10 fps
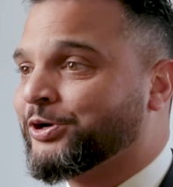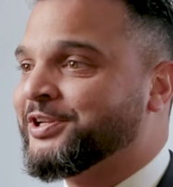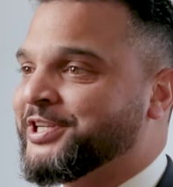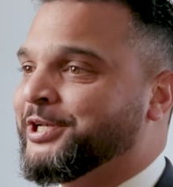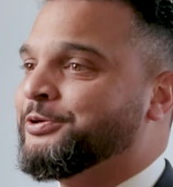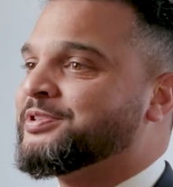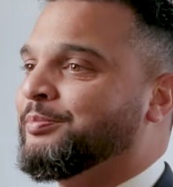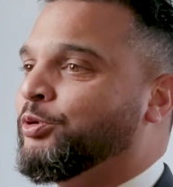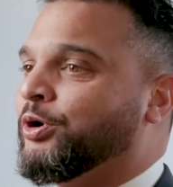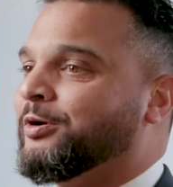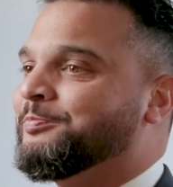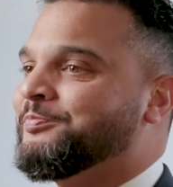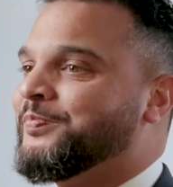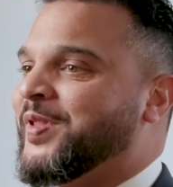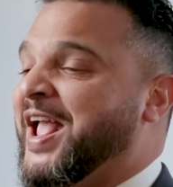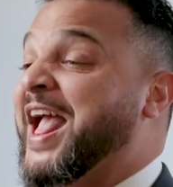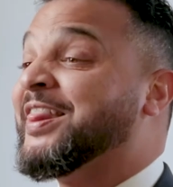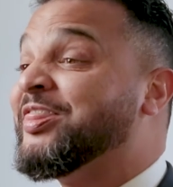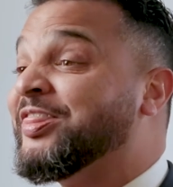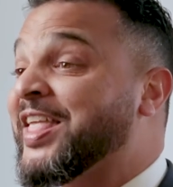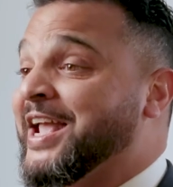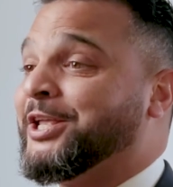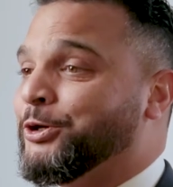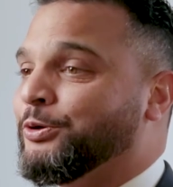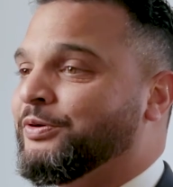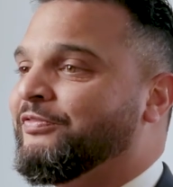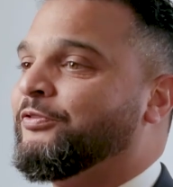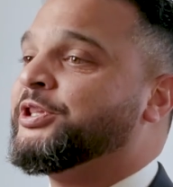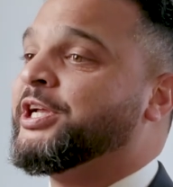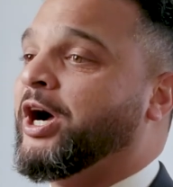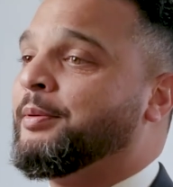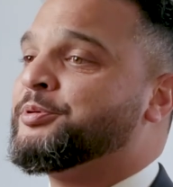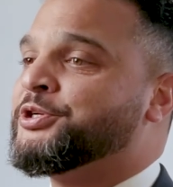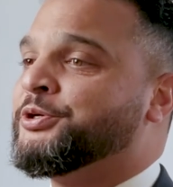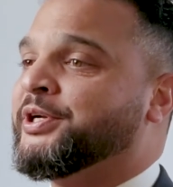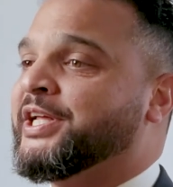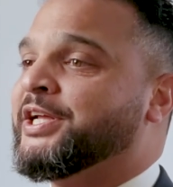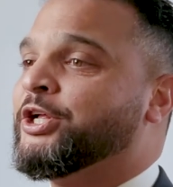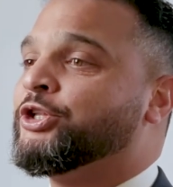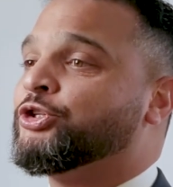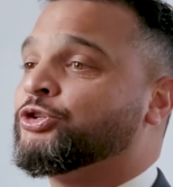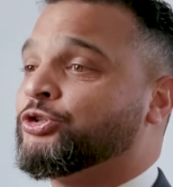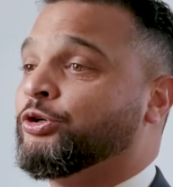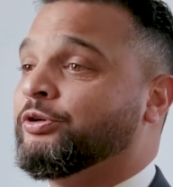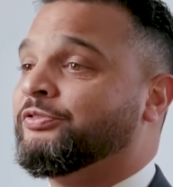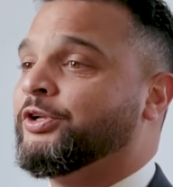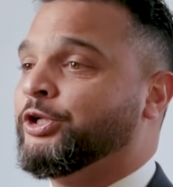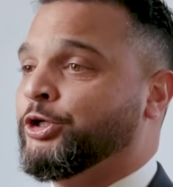your continued support. And thank you for the opportunity to serve